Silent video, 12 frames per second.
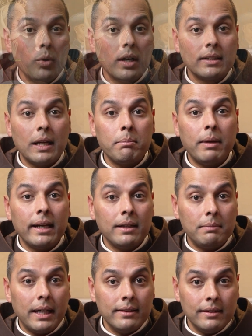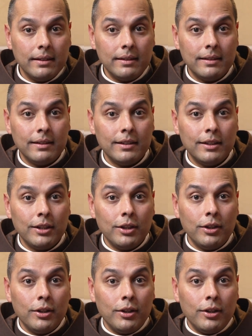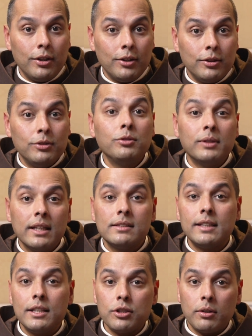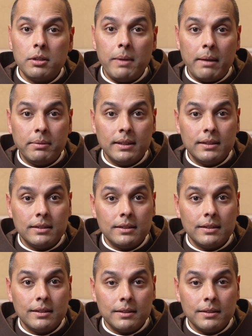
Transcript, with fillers: worked up by her mother to kill Saint John the Baptist.